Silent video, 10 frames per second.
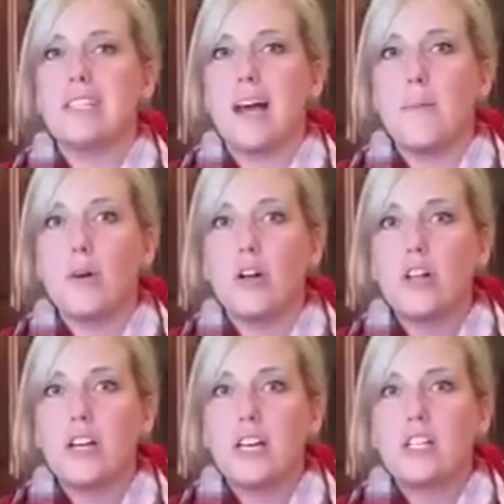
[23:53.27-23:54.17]

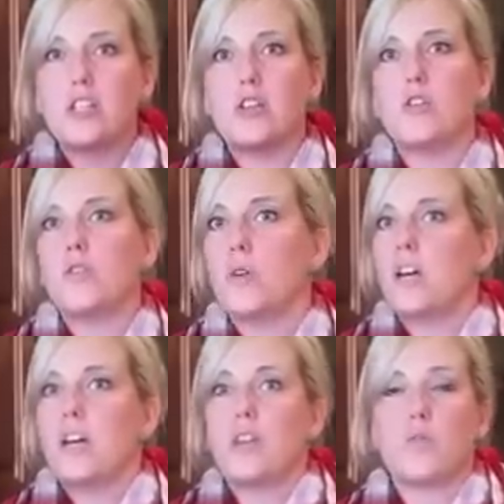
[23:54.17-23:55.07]
double to
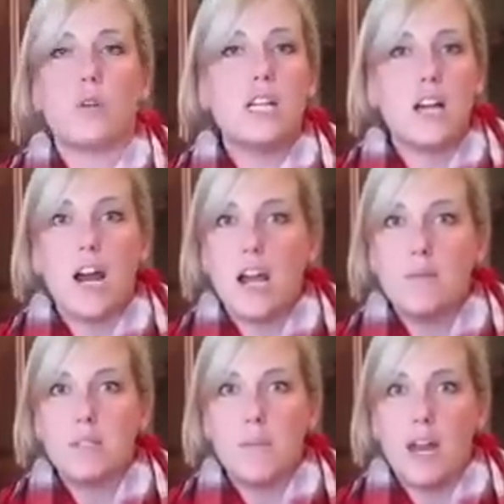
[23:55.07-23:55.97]
3
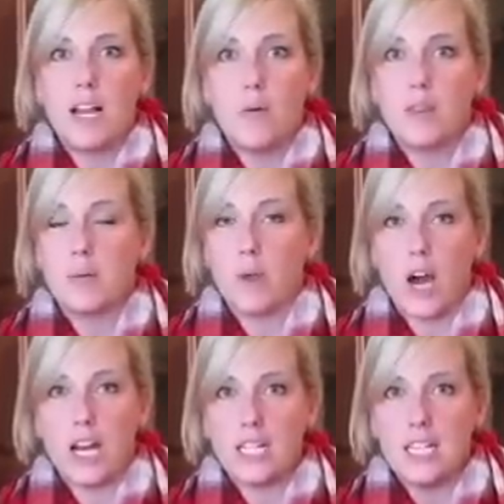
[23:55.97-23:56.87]
times, depending on what the
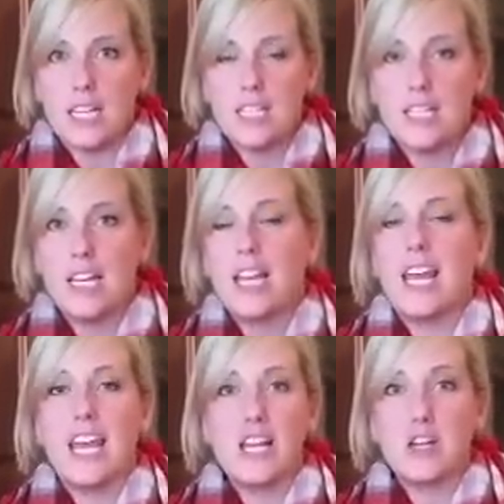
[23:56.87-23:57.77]
product is,
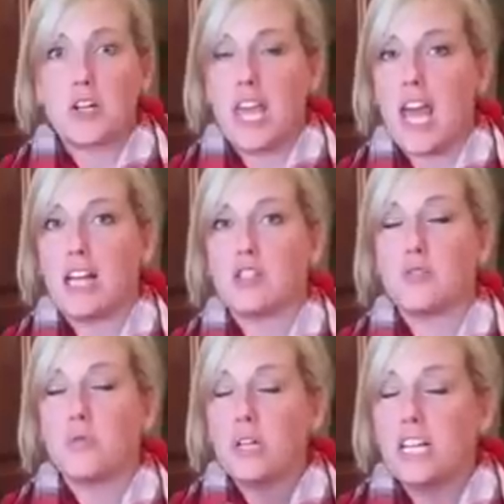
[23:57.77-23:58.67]
in your can.
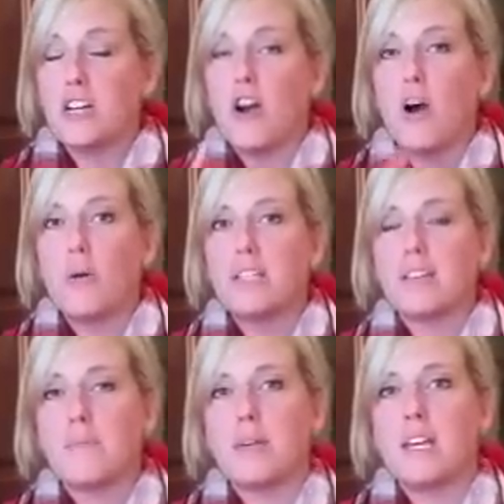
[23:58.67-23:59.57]
So really, you're always
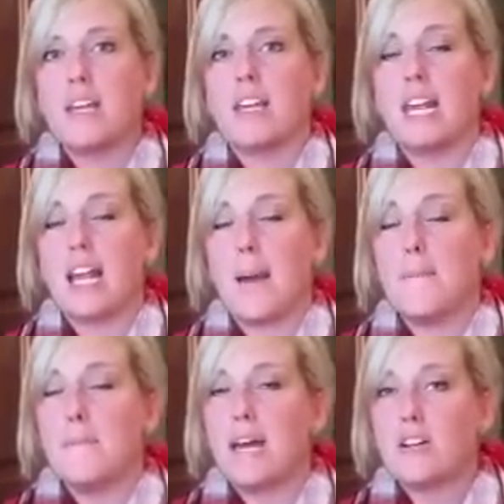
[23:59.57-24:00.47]
going to be getting a
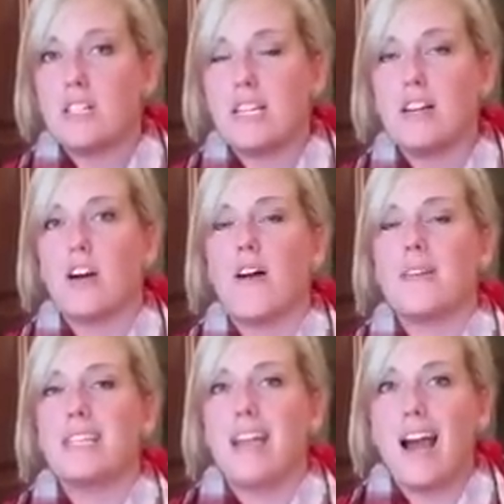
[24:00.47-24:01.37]
better deal on
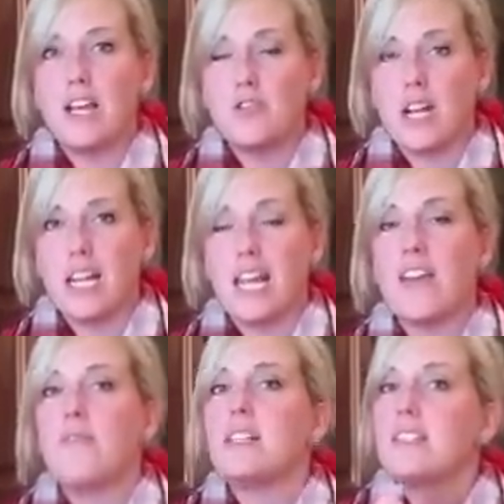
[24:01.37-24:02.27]
the dehydrated
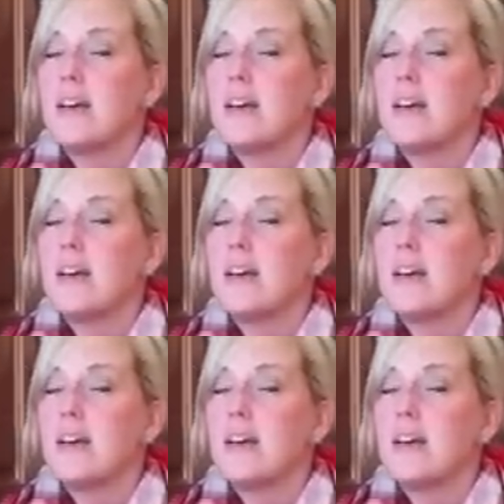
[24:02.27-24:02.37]
if it's